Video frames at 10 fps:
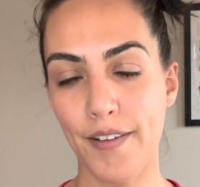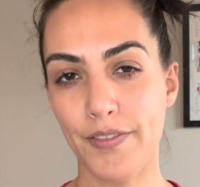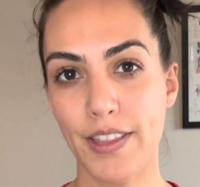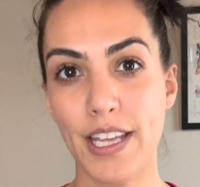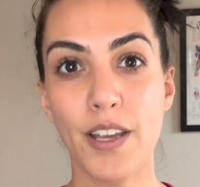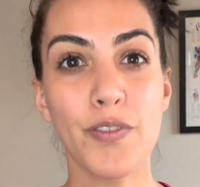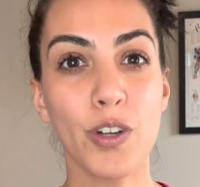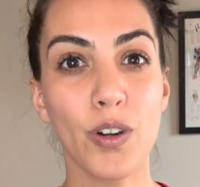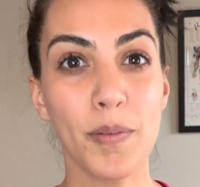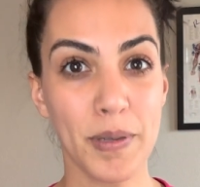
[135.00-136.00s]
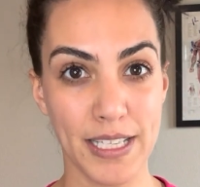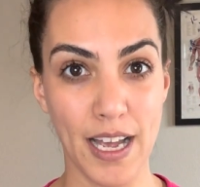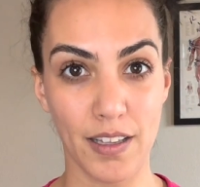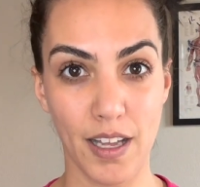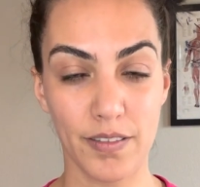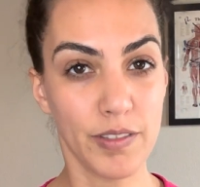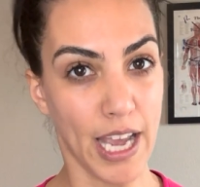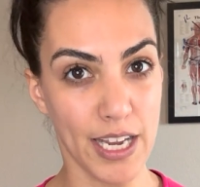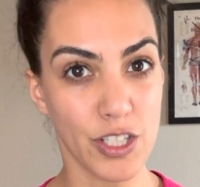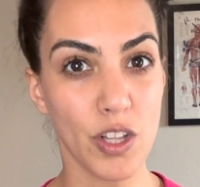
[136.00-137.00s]
think of your patella,
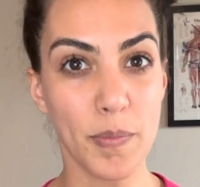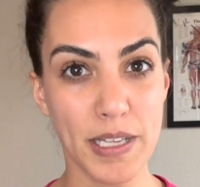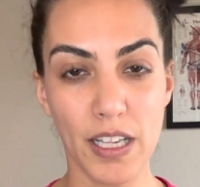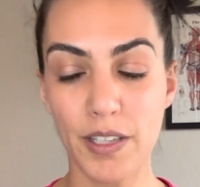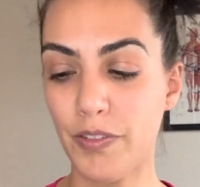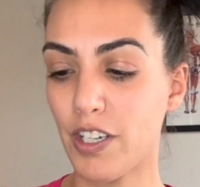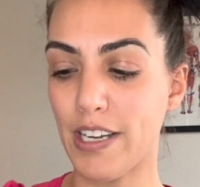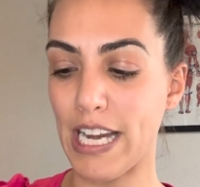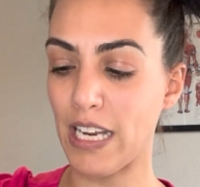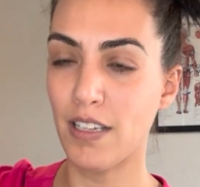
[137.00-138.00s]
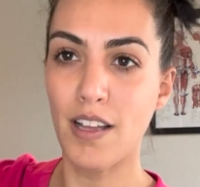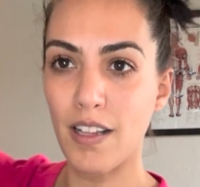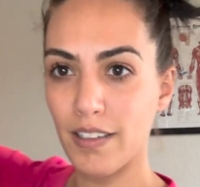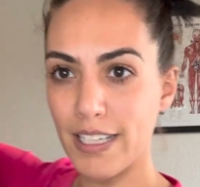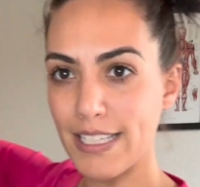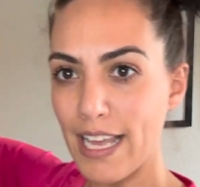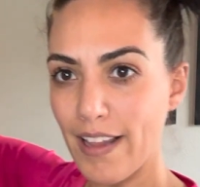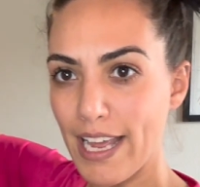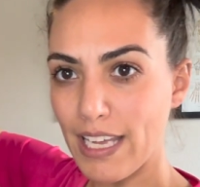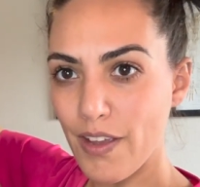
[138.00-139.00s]
okay? So the patella for your knee, let's say
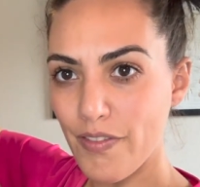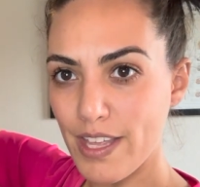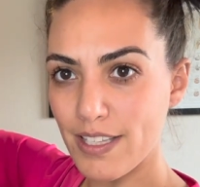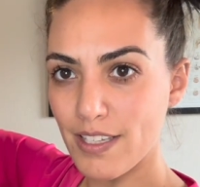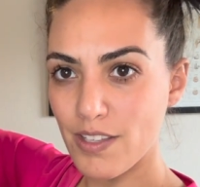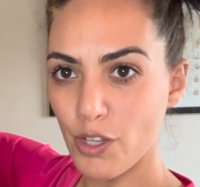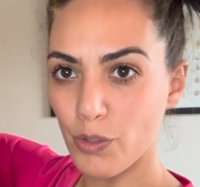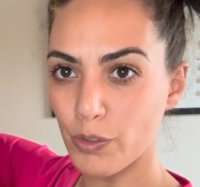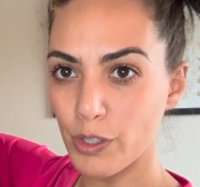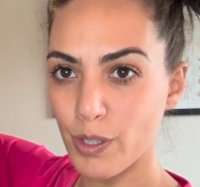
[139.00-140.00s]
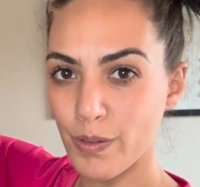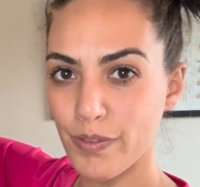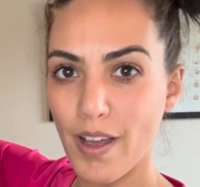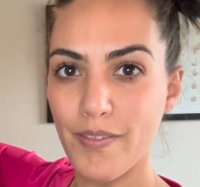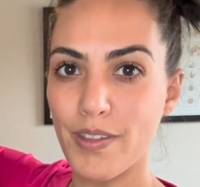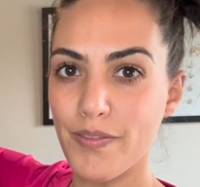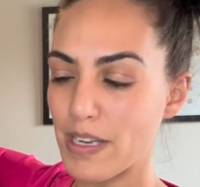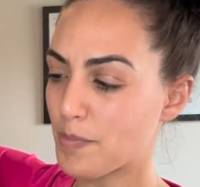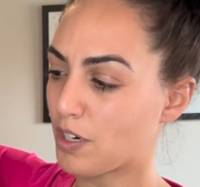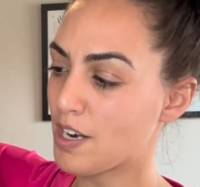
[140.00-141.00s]
if this is the groove of the
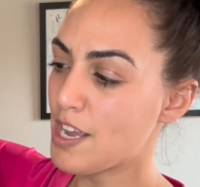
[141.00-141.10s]
femur,